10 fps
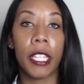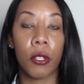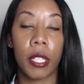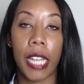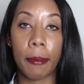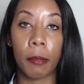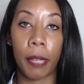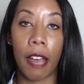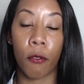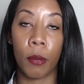These are the types of
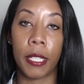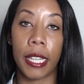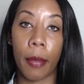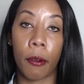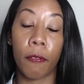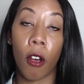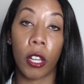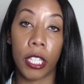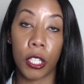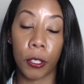platforms that they would
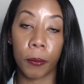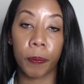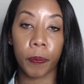fall into.